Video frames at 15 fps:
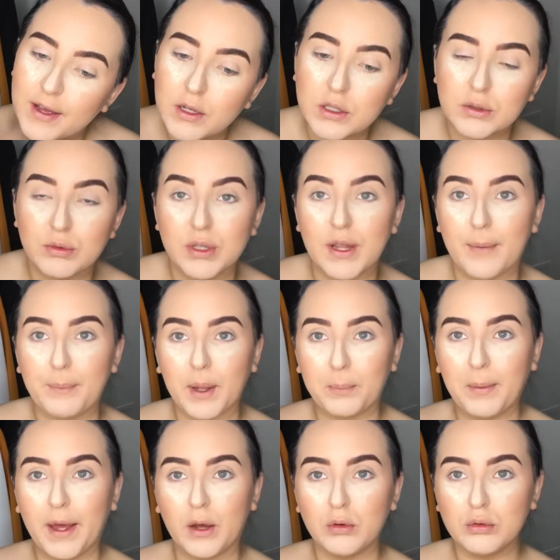Because I want that
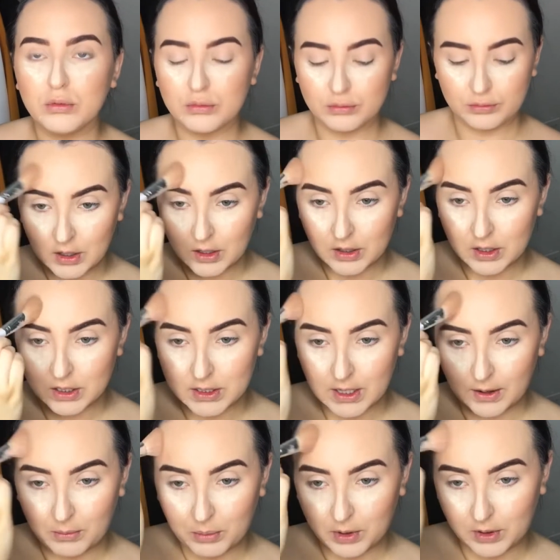big pout. The
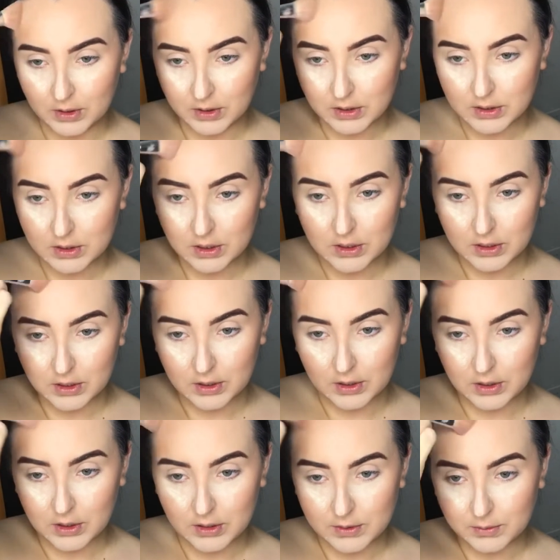temples
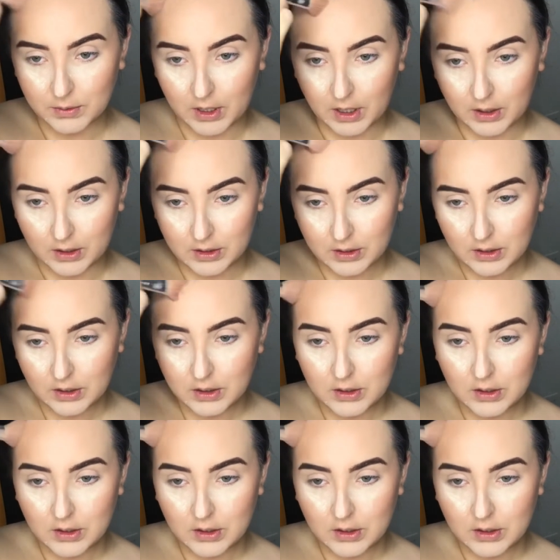as well.